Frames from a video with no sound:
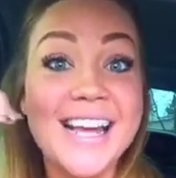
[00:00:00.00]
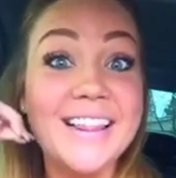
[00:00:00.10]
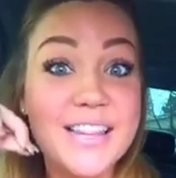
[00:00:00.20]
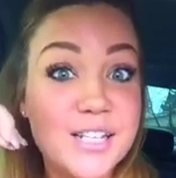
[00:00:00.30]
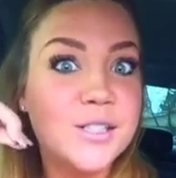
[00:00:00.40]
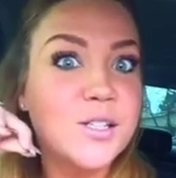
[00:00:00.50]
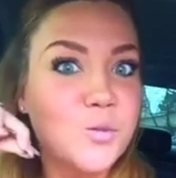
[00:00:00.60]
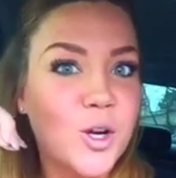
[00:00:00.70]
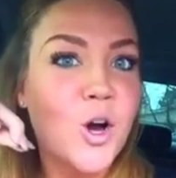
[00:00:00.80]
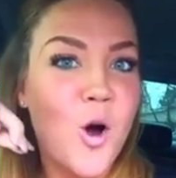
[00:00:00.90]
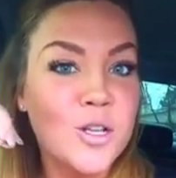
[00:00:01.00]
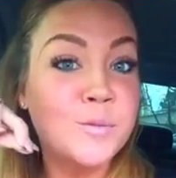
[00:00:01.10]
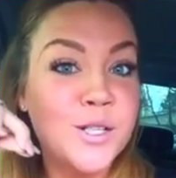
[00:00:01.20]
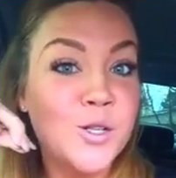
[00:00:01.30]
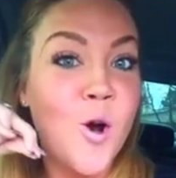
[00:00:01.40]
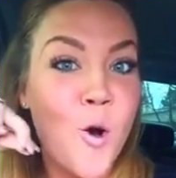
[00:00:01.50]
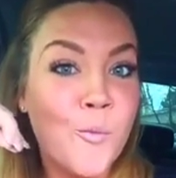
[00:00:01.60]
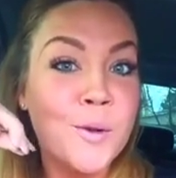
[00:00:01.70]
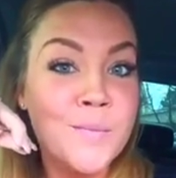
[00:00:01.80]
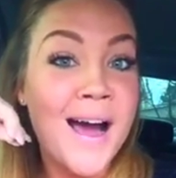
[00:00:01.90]
And this is what caused me to
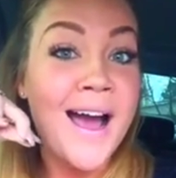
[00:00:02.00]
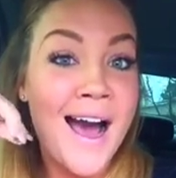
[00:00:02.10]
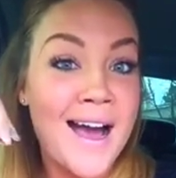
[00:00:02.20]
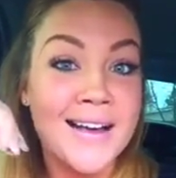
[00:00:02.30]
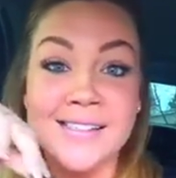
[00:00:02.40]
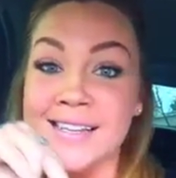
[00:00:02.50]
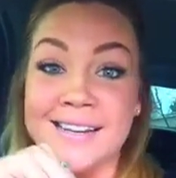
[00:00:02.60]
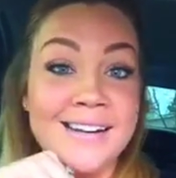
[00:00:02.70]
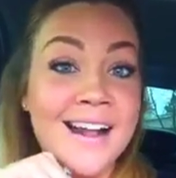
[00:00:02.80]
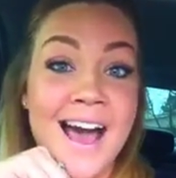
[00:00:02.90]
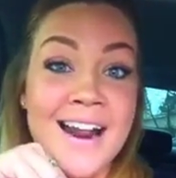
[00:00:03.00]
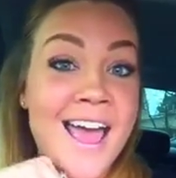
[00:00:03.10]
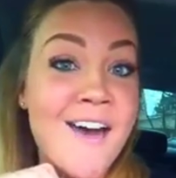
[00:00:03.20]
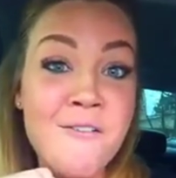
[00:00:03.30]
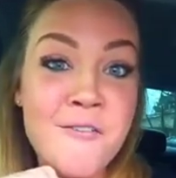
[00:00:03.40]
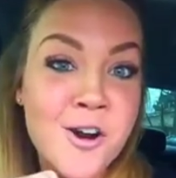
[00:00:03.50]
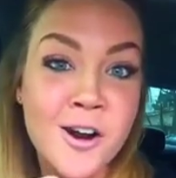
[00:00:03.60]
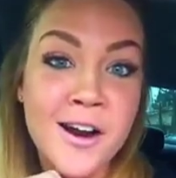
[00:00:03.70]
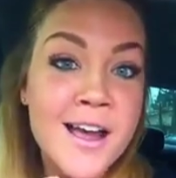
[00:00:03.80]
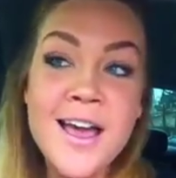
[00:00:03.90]
open my eyes and not
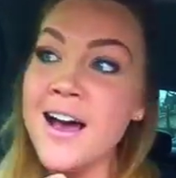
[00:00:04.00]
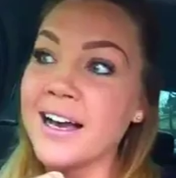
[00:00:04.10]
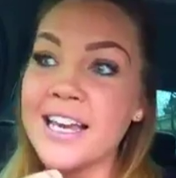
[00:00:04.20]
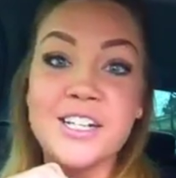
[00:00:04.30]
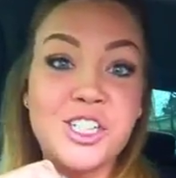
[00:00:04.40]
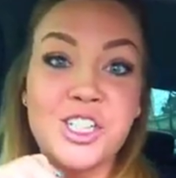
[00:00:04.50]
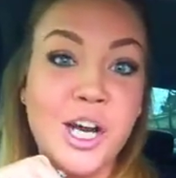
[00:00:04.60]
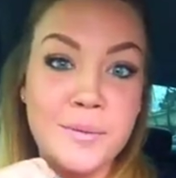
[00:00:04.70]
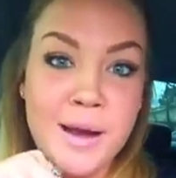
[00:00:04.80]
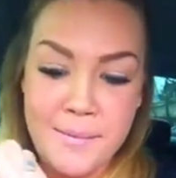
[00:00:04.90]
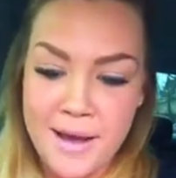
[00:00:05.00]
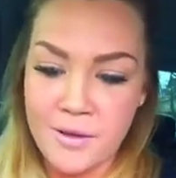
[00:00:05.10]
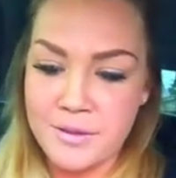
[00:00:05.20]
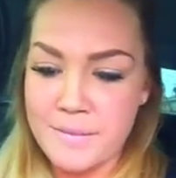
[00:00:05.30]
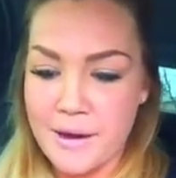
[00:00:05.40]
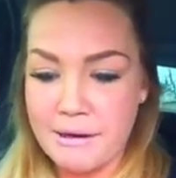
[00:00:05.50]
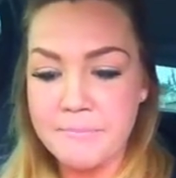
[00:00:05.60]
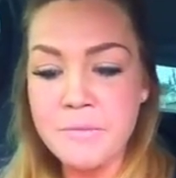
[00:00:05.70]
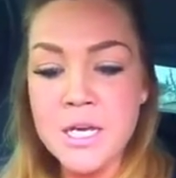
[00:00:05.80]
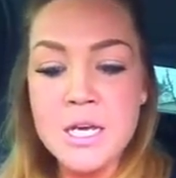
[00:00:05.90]
ever again shut my mouth about it.
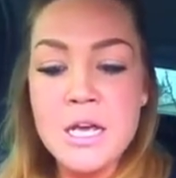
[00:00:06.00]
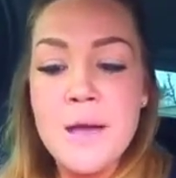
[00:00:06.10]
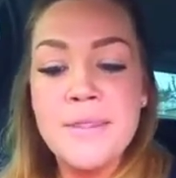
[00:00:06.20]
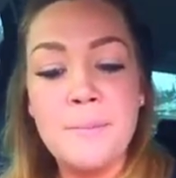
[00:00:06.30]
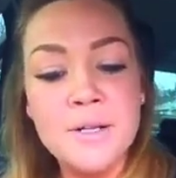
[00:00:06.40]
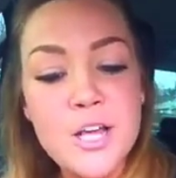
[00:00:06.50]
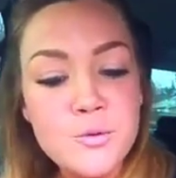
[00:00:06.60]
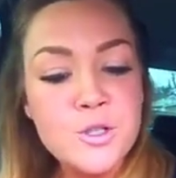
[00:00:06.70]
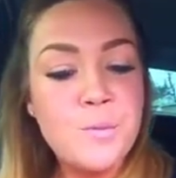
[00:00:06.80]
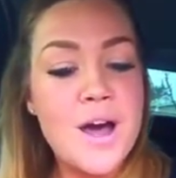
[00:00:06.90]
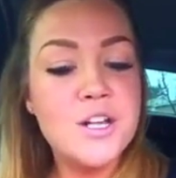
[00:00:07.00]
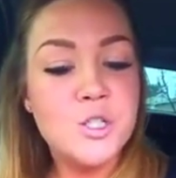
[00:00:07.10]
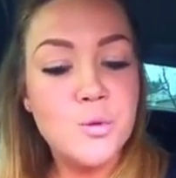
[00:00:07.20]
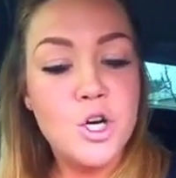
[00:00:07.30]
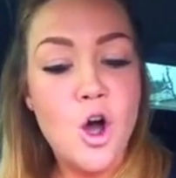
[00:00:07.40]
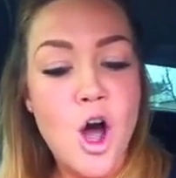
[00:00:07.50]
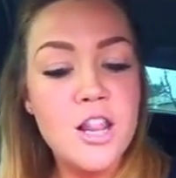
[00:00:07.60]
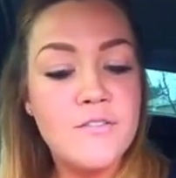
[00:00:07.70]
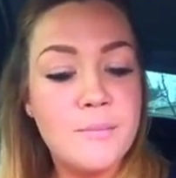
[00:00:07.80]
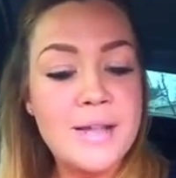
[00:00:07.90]
The police responded to a
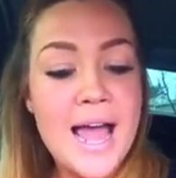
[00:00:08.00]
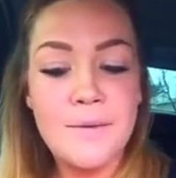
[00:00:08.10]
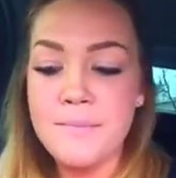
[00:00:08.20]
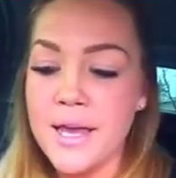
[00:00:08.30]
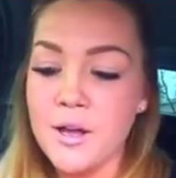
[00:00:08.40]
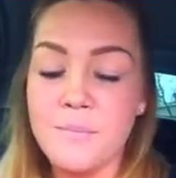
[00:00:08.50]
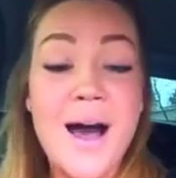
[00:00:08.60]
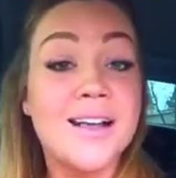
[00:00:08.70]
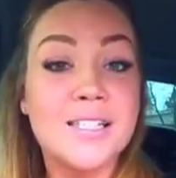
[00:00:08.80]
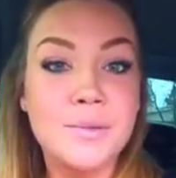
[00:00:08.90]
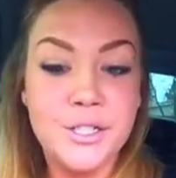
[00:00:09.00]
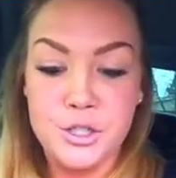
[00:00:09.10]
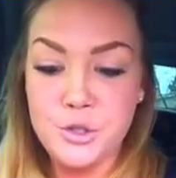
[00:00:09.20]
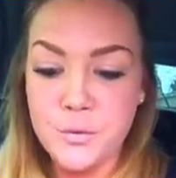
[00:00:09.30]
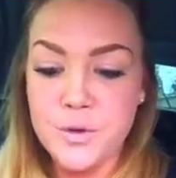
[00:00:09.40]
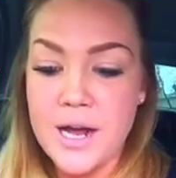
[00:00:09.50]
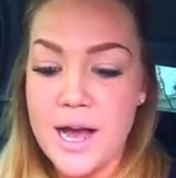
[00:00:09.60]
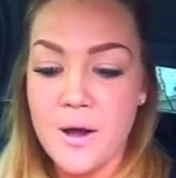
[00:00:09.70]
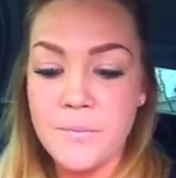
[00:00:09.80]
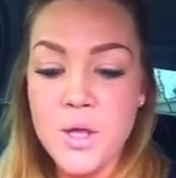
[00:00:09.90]
call of a black male, possibly a
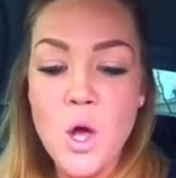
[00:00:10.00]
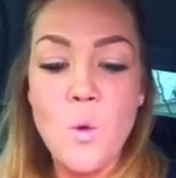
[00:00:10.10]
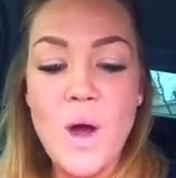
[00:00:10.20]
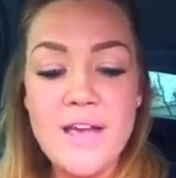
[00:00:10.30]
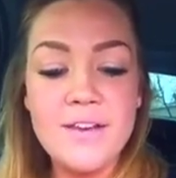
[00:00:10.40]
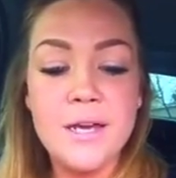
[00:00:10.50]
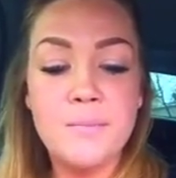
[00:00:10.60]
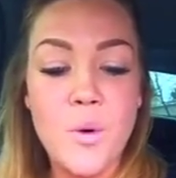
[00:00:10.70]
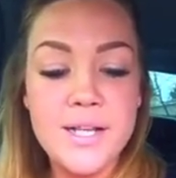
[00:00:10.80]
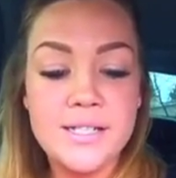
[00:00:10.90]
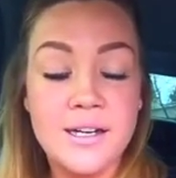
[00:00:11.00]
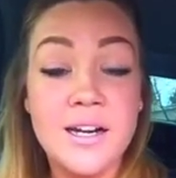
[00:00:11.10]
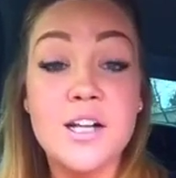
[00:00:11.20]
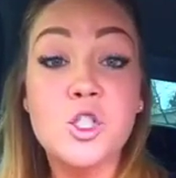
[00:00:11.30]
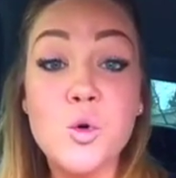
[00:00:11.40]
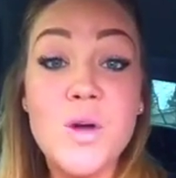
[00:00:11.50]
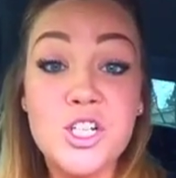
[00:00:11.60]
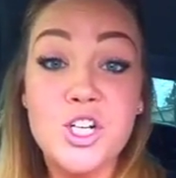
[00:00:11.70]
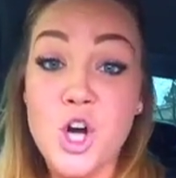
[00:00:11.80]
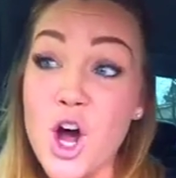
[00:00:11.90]
juvenile, waving and pointing a gun, to
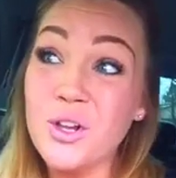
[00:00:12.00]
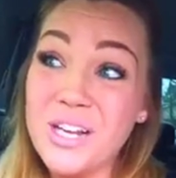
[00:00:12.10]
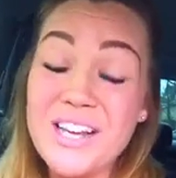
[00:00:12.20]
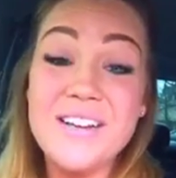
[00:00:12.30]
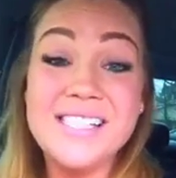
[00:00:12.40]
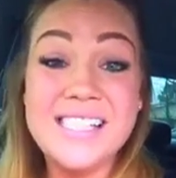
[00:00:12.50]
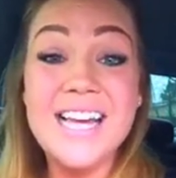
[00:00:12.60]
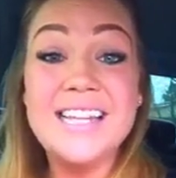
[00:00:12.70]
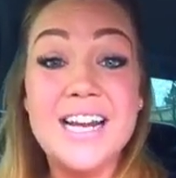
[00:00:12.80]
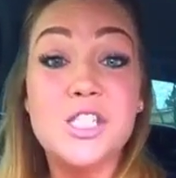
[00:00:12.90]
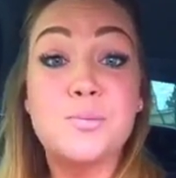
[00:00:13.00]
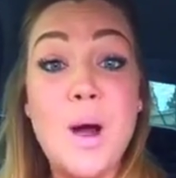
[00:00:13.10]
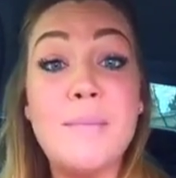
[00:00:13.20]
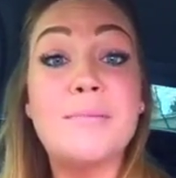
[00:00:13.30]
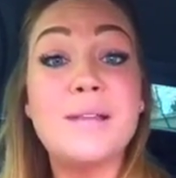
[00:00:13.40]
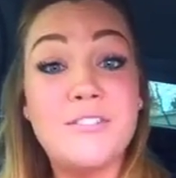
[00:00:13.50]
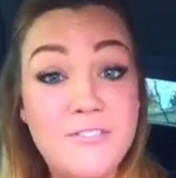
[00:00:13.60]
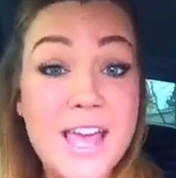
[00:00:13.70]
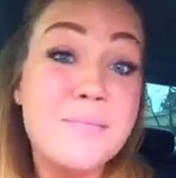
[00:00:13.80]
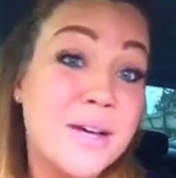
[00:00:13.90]
which the caller even said that it's probably
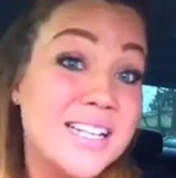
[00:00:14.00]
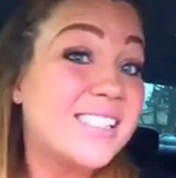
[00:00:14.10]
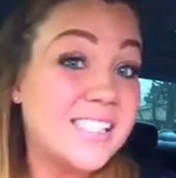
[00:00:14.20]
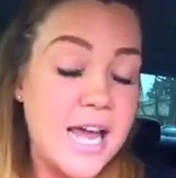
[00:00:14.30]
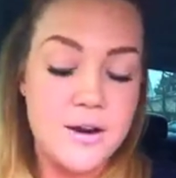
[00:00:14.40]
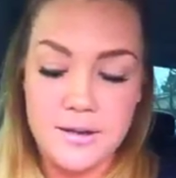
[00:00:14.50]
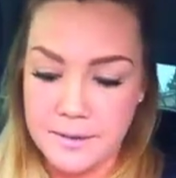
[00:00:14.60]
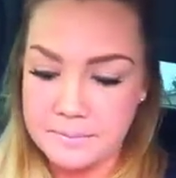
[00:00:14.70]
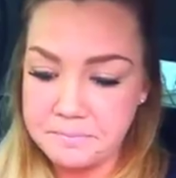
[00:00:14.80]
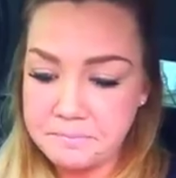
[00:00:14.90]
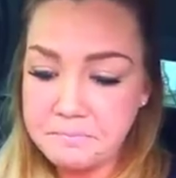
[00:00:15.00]
fake, but it scared him.